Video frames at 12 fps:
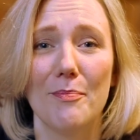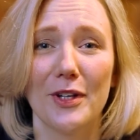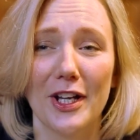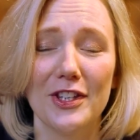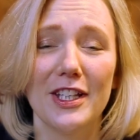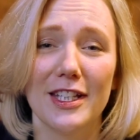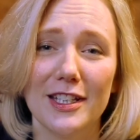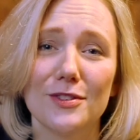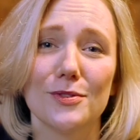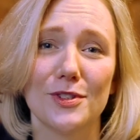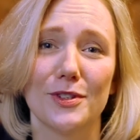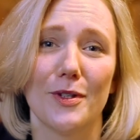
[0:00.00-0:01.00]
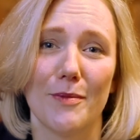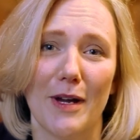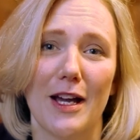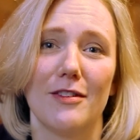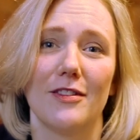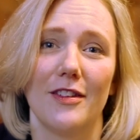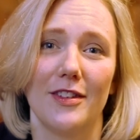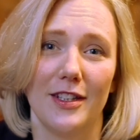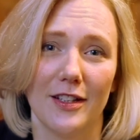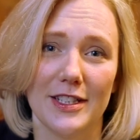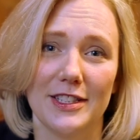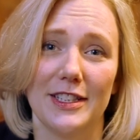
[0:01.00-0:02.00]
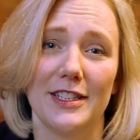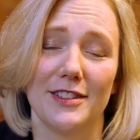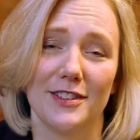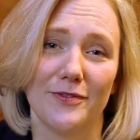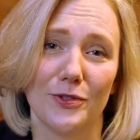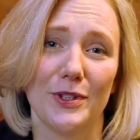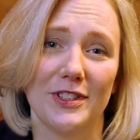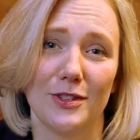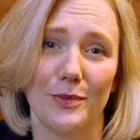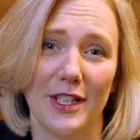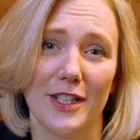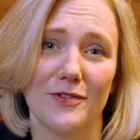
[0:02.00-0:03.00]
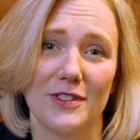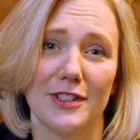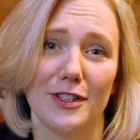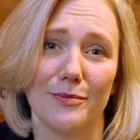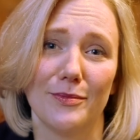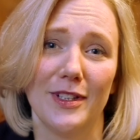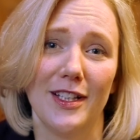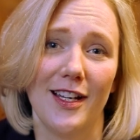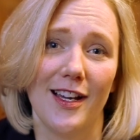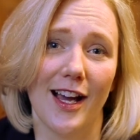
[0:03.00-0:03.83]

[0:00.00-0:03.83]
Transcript: But I think it is also about the ideas and the voice that we give to them.